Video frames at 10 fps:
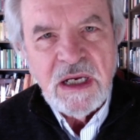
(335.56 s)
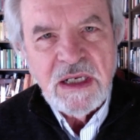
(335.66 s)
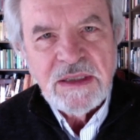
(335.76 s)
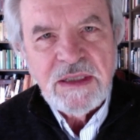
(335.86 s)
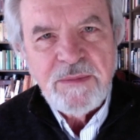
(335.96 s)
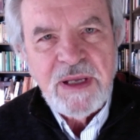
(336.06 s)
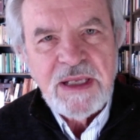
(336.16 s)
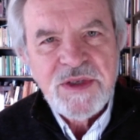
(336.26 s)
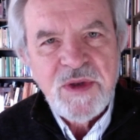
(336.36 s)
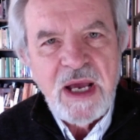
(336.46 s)
it
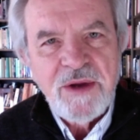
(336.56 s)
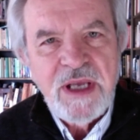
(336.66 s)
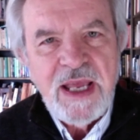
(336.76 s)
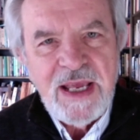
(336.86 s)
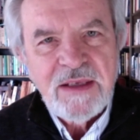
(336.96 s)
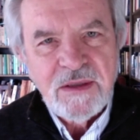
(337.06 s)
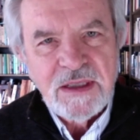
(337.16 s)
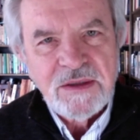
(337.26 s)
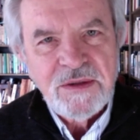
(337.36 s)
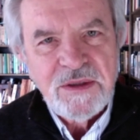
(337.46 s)
depends how you handle
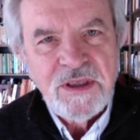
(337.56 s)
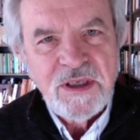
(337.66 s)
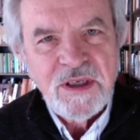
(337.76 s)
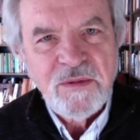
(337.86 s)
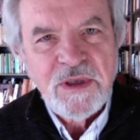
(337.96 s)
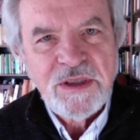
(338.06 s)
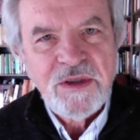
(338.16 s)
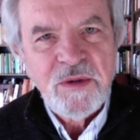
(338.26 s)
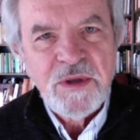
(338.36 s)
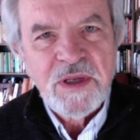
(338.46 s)
it. What you
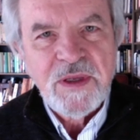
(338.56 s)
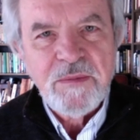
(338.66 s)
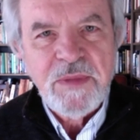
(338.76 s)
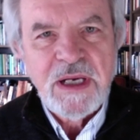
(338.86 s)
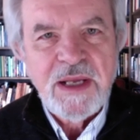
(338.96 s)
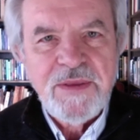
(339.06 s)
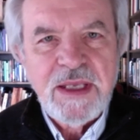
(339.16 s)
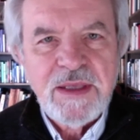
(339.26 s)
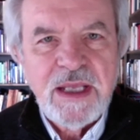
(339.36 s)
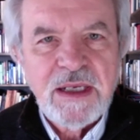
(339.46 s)
do with it. But I
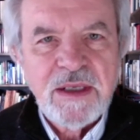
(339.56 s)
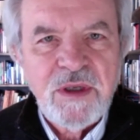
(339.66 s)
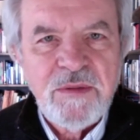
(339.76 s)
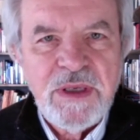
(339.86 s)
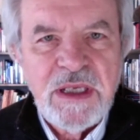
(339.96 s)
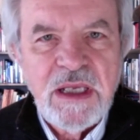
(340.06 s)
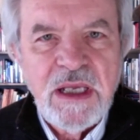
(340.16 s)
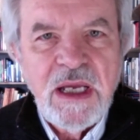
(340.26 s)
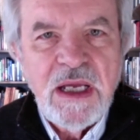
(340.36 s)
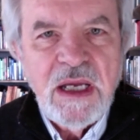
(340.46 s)
think that it could be
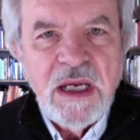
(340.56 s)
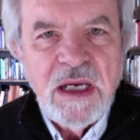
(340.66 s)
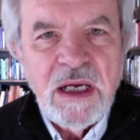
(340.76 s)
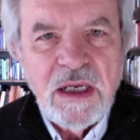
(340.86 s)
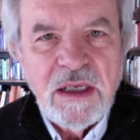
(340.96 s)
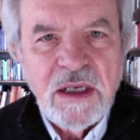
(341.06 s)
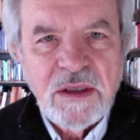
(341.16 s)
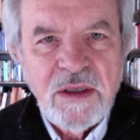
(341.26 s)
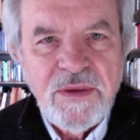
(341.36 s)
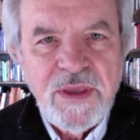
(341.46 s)
a
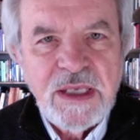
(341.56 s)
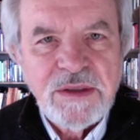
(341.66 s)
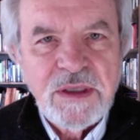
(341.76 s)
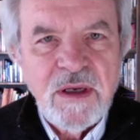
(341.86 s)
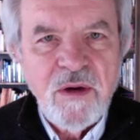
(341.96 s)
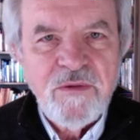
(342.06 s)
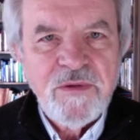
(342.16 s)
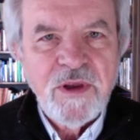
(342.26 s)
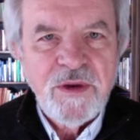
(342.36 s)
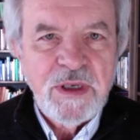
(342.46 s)
good thing to go
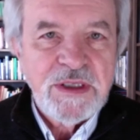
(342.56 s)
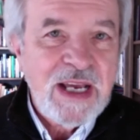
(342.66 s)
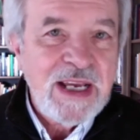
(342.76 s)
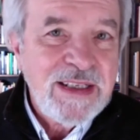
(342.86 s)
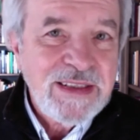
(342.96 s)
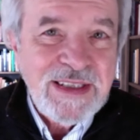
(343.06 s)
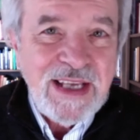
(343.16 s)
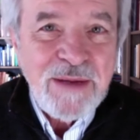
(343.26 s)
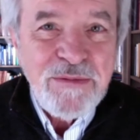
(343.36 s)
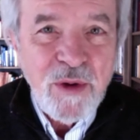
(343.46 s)
further into.
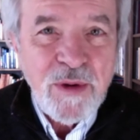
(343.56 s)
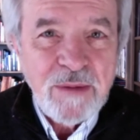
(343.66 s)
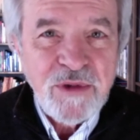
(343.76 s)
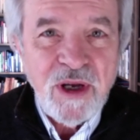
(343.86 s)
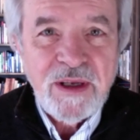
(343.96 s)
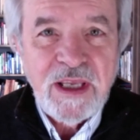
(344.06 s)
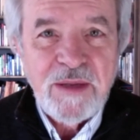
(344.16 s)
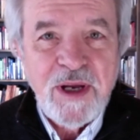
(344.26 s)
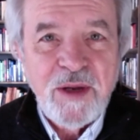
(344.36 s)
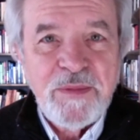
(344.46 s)
I know what I'm talking
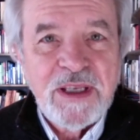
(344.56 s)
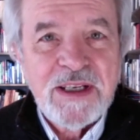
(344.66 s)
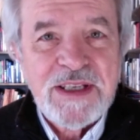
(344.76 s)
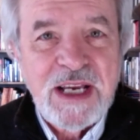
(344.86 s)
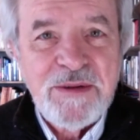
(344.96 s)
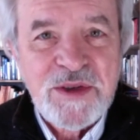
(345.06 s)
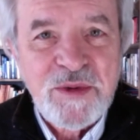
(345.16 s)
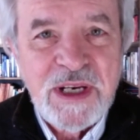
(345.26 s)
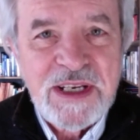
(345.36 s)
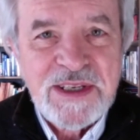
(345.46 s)
about because I was
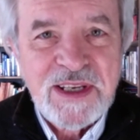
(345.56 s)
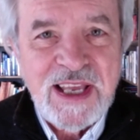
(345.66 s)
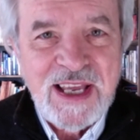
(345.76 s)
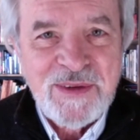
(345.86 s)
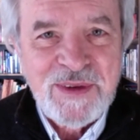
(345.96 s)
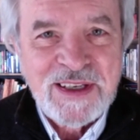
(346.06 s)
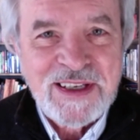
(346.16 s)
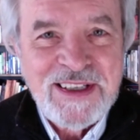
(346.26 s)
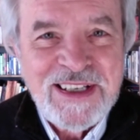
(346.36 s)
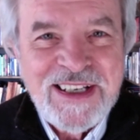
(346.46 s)
raised a Catholic,
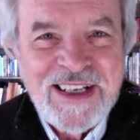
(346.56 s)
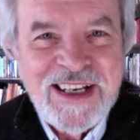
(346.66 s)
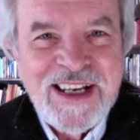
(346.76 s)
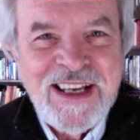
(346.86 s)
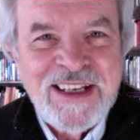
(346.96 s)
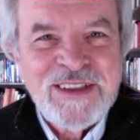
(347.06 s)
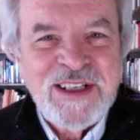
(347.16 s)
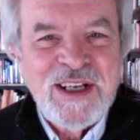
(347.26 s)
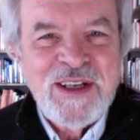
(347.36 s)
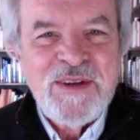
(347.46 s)
and